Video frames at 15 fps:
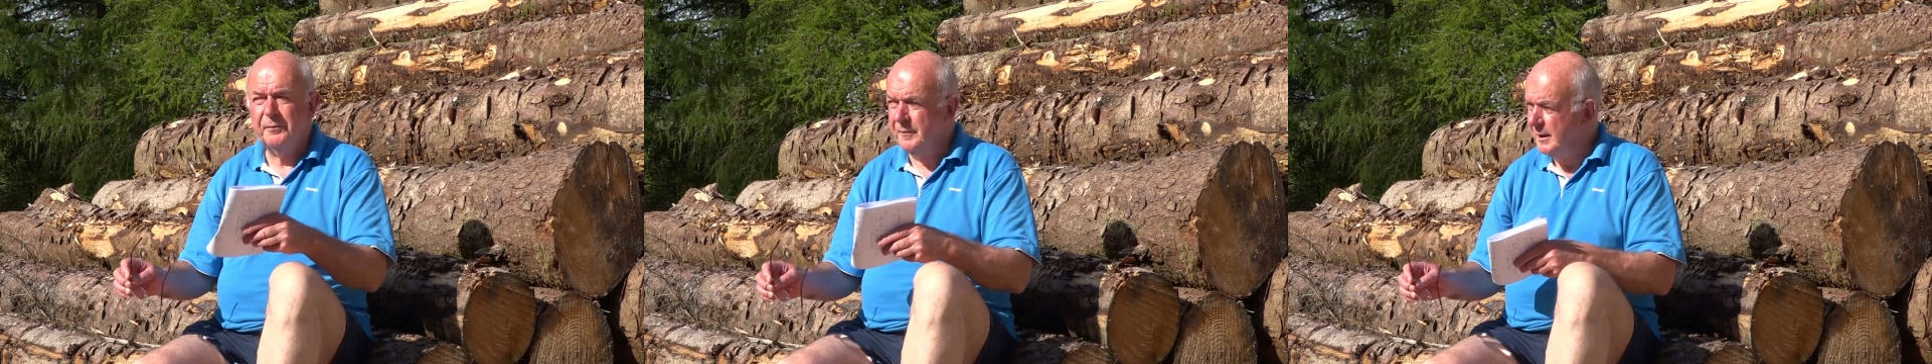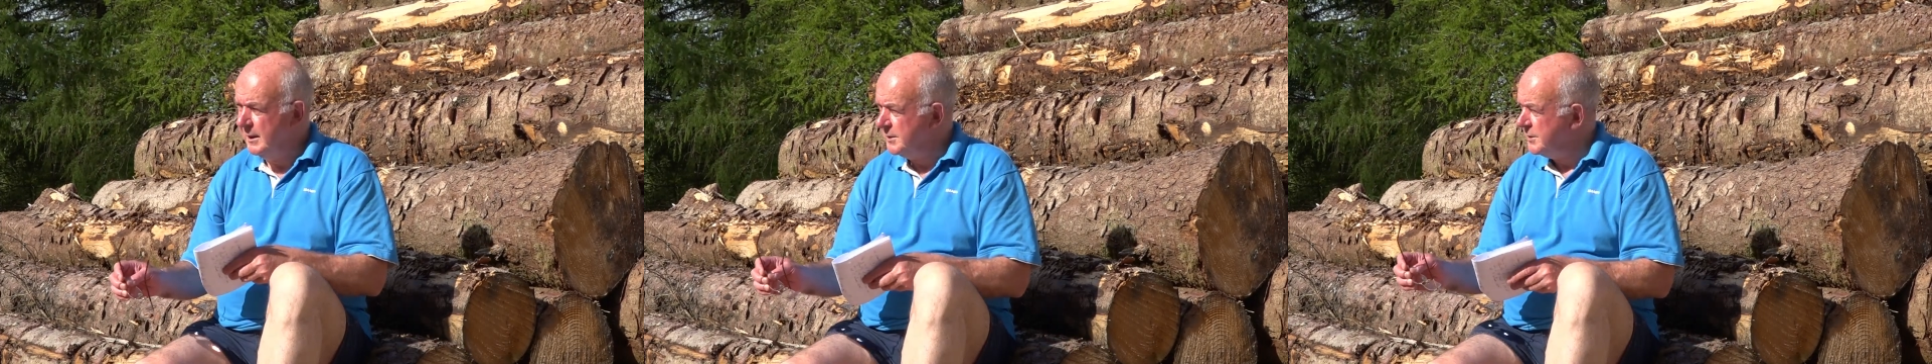
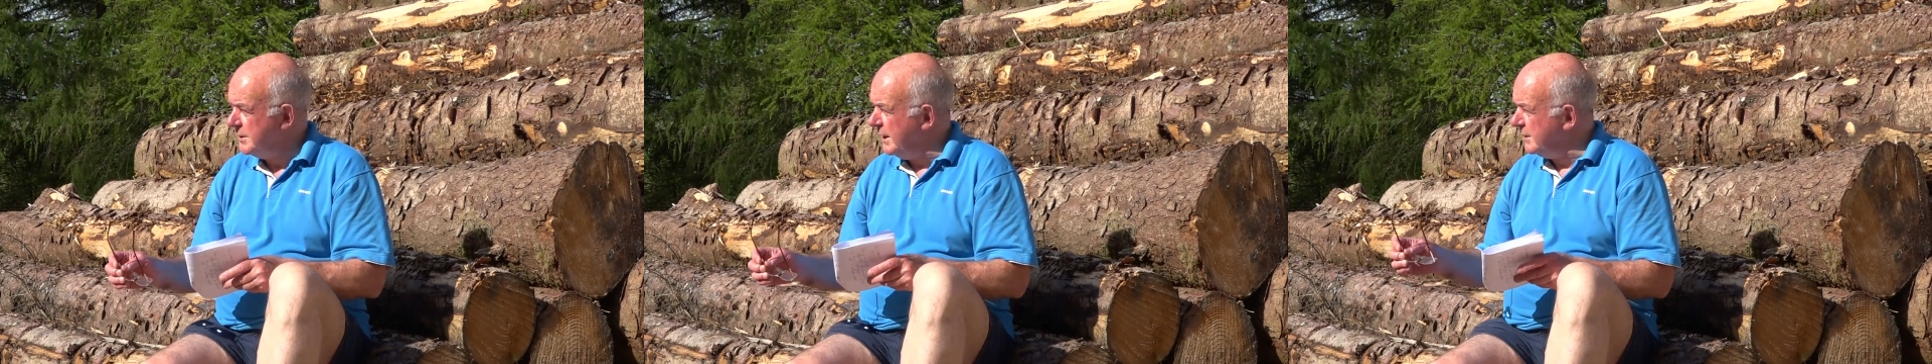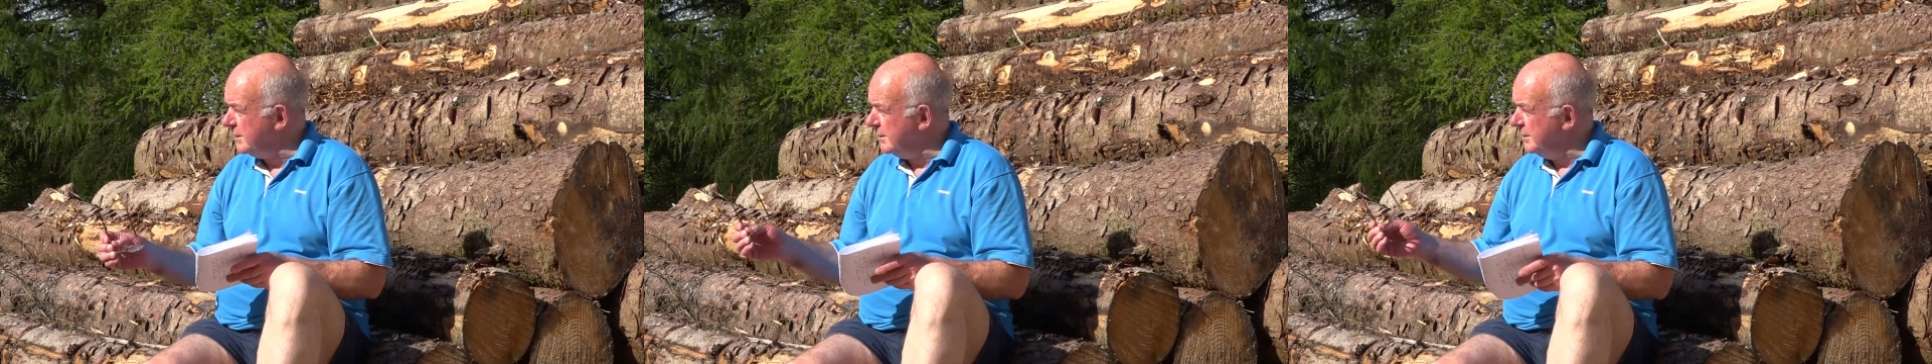That's
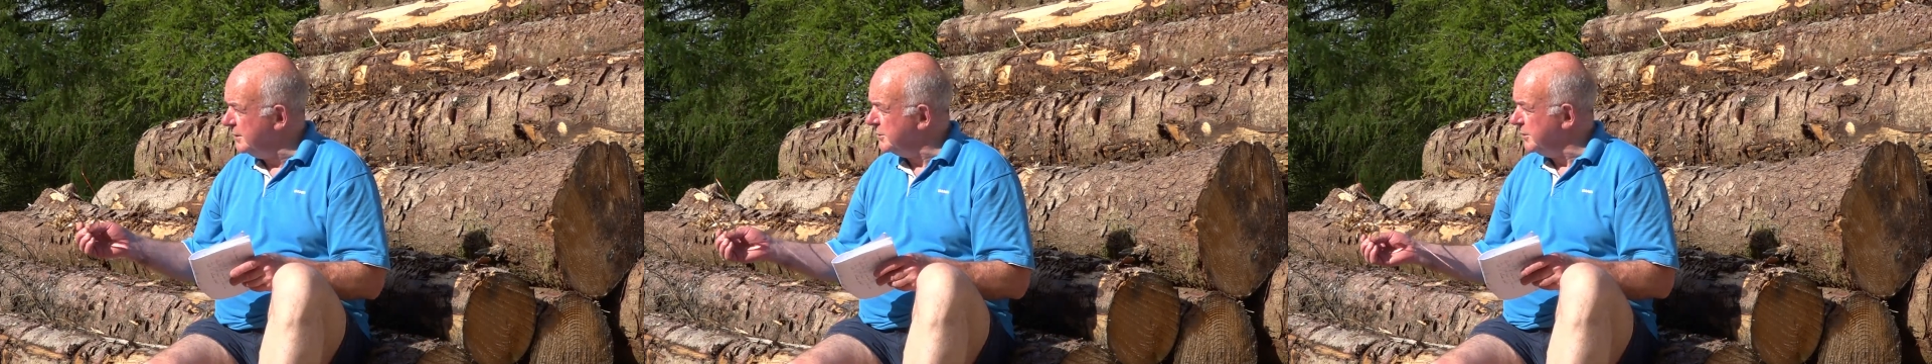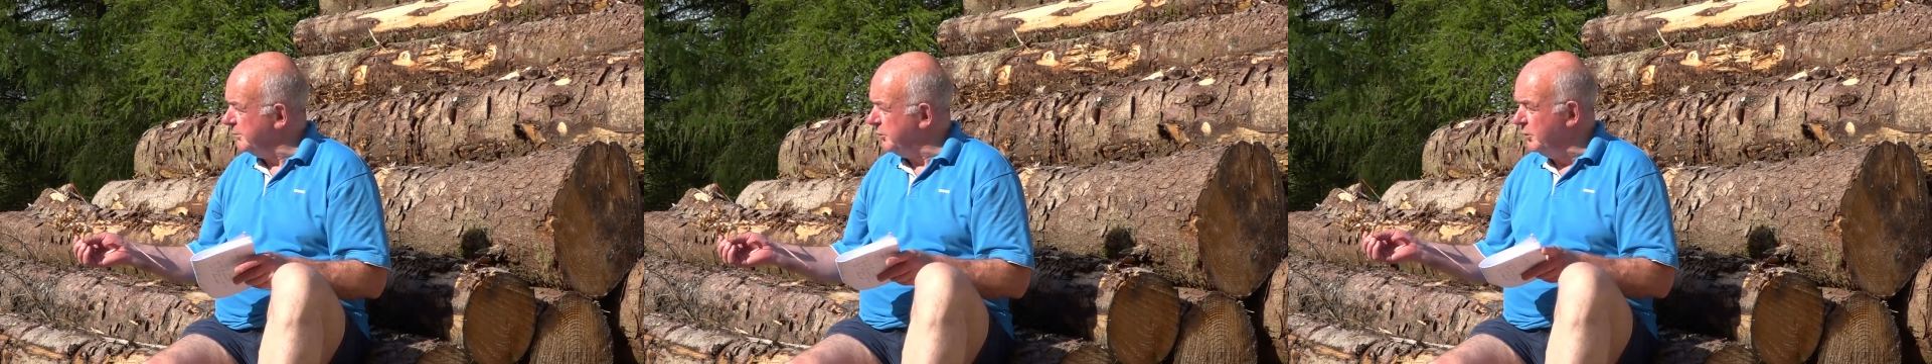that. And
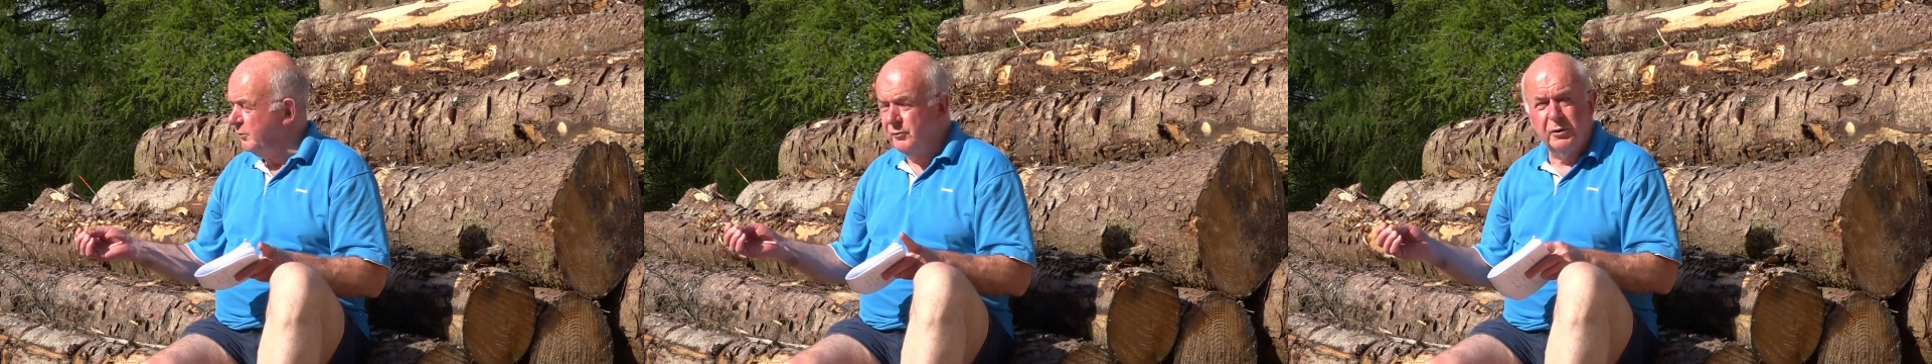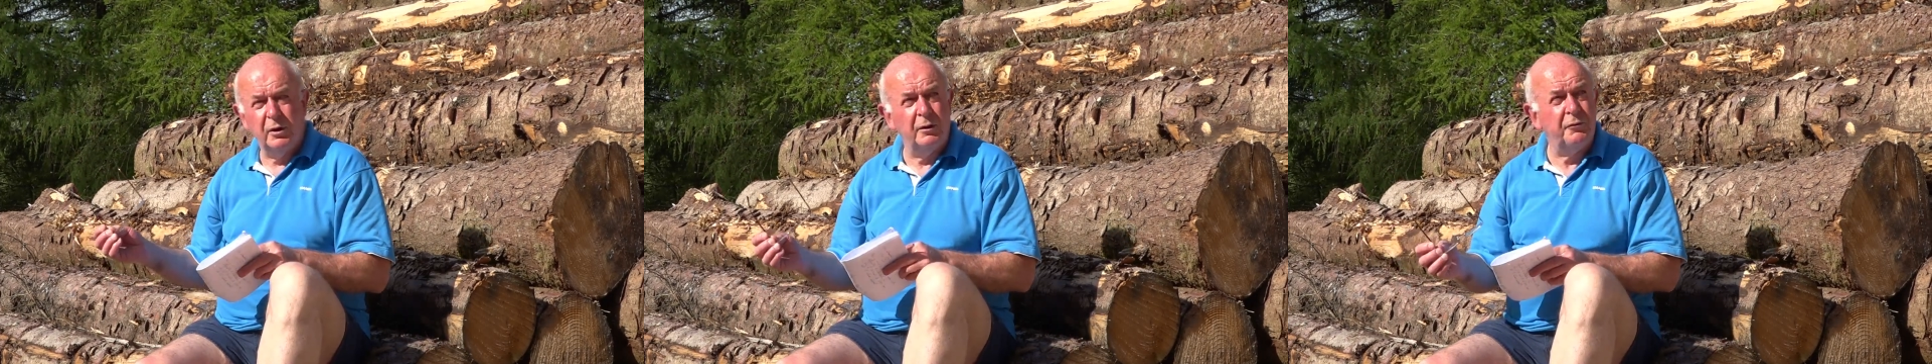it's a beautiful